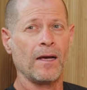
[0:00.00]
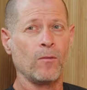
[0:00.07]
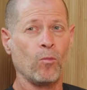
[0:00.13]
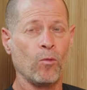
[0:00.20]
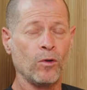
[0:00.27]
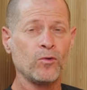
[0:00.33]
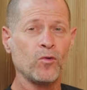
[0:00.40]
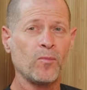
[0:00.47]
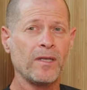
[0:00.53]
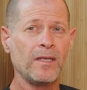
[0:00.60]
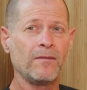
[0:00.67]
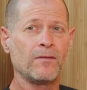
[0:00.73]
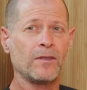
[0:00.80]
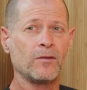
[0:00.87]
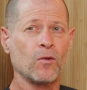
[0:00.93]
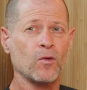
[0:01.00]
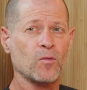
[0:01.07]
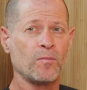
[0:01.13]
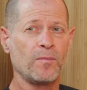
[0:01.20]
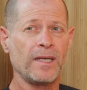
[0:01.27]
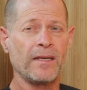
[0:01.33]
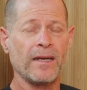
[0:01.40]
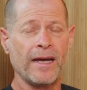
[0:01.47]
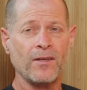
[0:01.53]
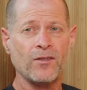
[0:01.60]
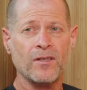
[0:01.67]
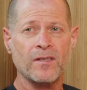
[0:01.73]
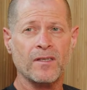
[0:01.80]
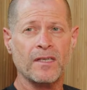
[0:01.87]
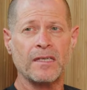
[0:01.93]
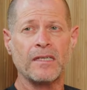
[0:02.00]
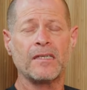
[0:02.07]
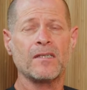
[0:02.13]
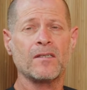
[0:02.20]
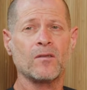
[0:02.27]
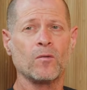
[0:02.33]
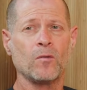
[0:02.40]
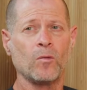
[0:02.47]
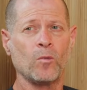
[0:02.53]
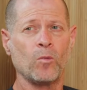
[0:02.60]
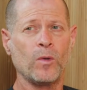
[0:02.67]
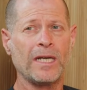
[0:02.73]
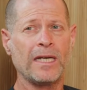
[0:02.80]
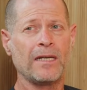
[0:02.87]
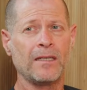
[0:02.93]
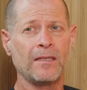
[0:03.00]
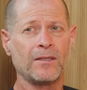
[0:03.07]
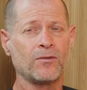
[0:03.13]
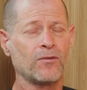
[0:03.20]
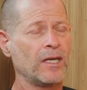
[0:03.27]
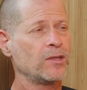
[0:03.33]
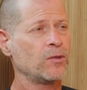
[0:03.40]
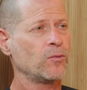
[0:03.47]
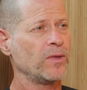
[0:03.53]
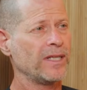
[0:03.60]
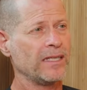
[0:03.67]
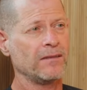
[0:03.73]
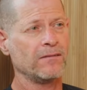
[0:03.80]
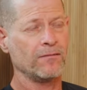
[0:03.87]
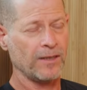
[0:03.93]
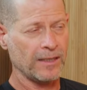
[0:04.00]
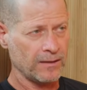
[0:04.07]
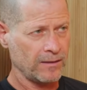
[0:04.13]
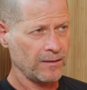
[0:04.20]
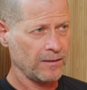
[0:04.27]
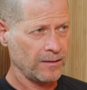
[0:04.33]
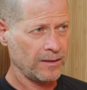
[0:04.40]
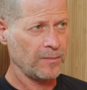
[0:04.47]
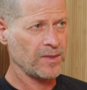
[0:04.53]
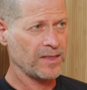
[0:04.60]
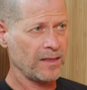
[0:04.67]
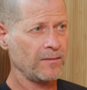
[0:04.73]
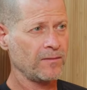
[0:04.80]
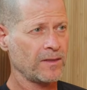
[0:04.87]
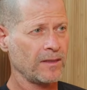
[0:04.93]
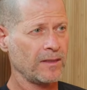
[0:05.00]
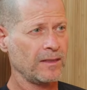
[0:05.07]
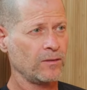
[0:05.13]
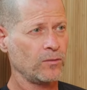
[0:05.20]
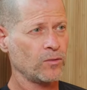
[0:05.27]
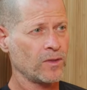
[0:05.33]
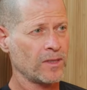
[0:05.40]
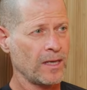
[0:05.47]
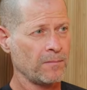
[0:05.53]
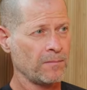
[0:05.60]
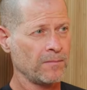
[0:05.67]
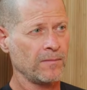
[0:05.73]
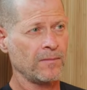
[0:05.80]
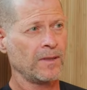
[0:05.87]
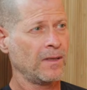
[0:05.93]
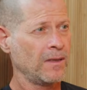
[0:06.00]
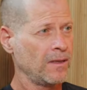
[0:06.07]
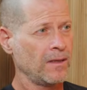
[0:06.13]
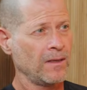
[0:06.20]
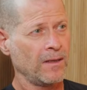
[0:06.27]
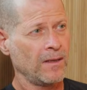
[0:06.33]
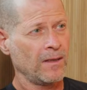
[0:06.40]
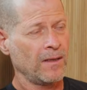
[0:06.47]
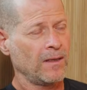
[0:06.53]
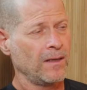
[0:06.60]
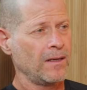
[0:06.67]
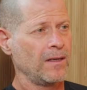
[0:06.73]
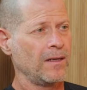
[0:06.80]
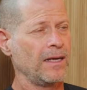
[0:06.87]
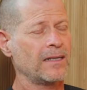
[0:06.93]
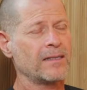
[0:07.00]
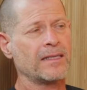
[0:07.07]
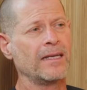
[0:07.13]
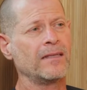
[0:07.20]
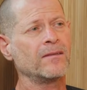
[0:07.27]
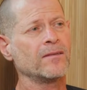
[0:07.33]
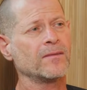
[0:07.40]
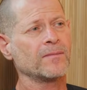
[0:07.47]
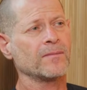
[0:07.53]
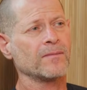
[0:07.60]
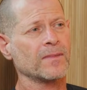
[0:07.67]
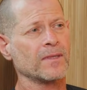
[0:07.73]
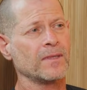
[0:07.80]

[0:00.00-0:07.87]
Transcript: I want to believe that those big agencies will try to reinvent themselves into some extent.